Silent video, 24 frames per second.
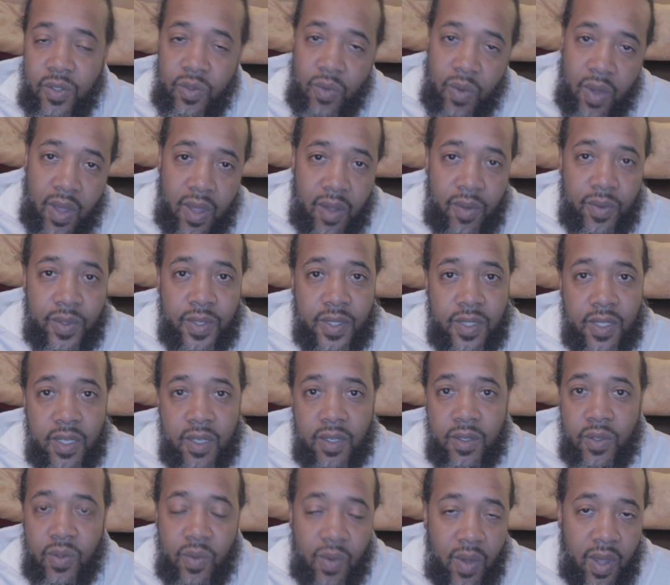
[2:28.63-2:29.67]
You always there.
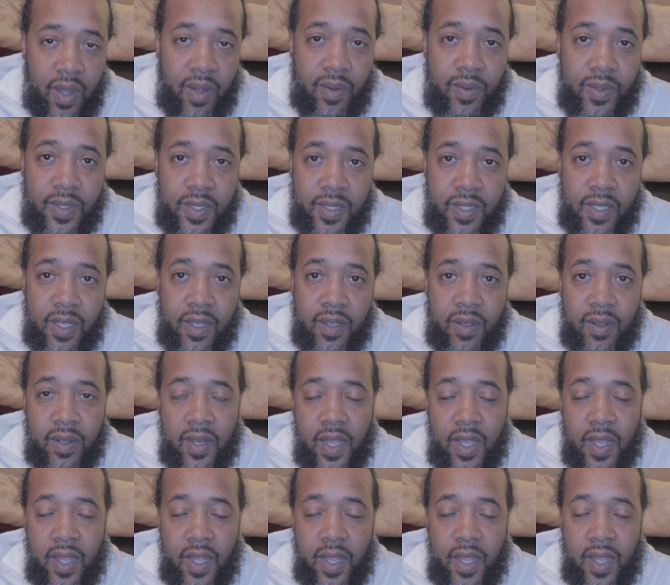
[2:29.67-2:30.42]
You always there.